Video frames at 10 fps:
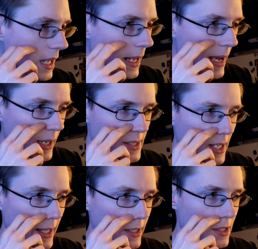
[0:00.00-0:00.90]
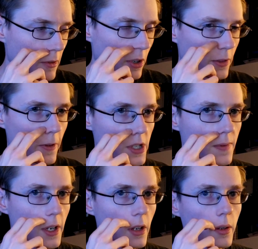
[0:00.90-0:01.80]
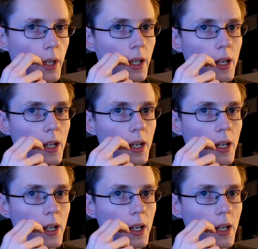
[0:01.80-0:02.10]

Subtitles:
yeah, because I'd like to, well, first of all,